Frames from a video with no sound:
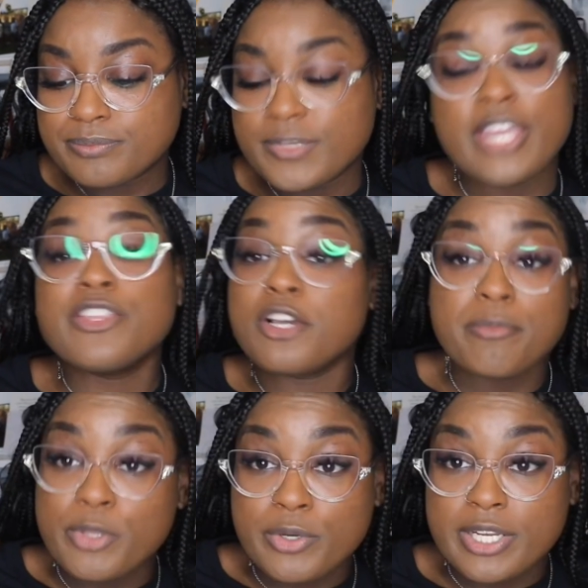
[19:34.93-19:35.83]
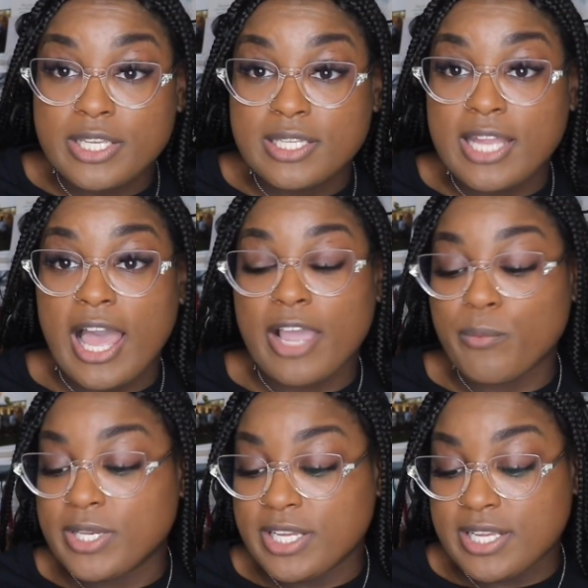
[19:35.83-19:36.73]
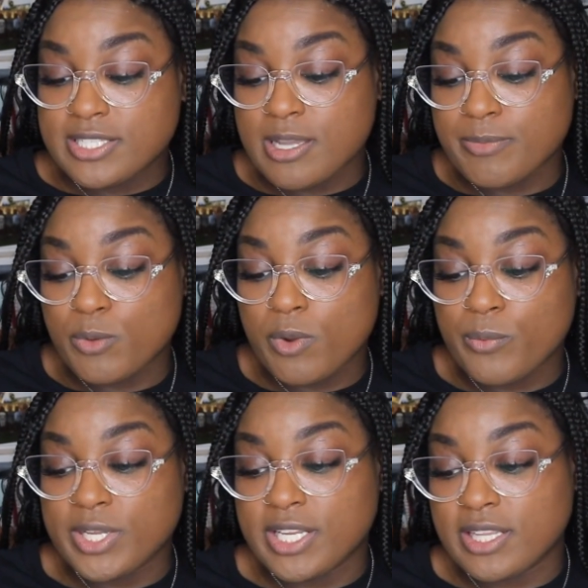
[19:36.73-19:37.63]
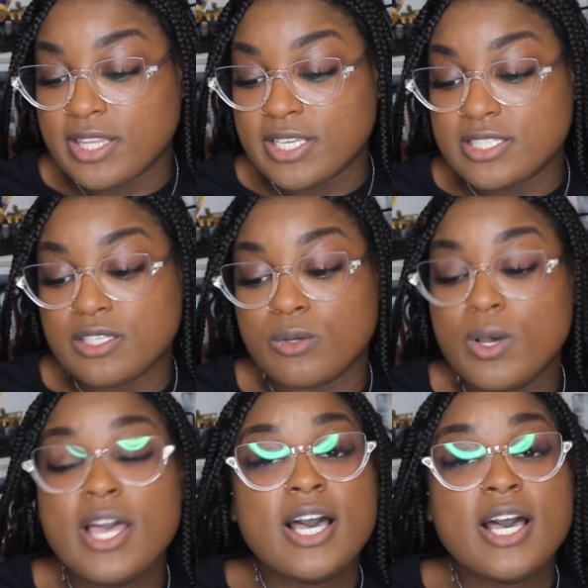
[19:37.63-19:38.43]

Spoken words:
in the community. Like we did something where we did these little